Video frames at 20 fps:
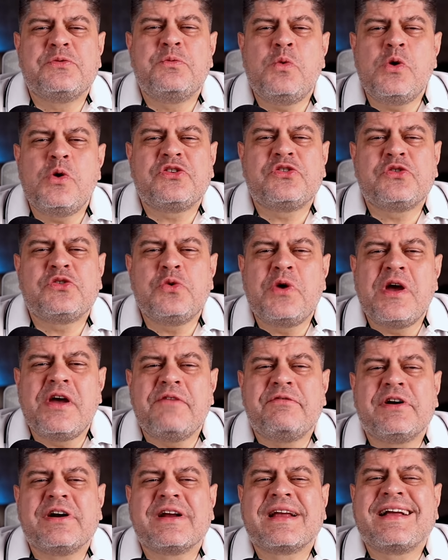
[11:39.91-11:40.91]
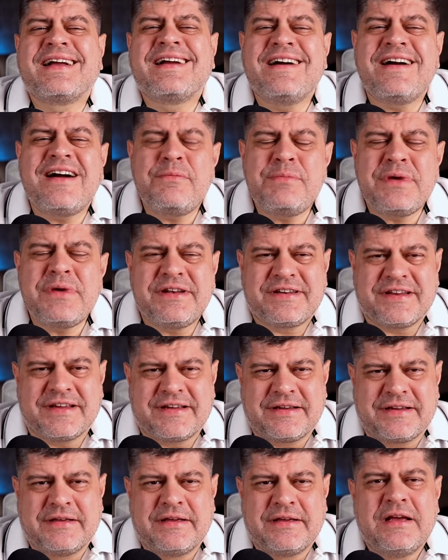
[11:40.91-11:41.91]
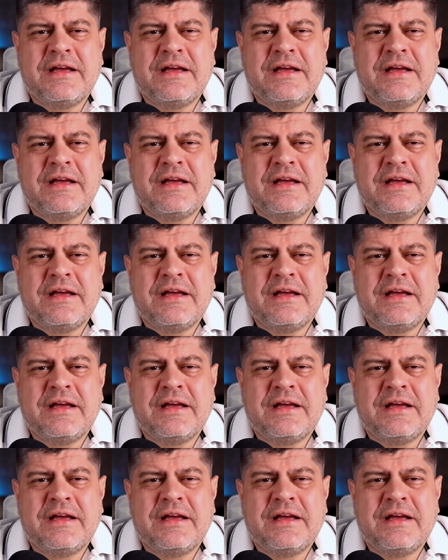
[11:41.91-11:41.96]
whatsoever commenting,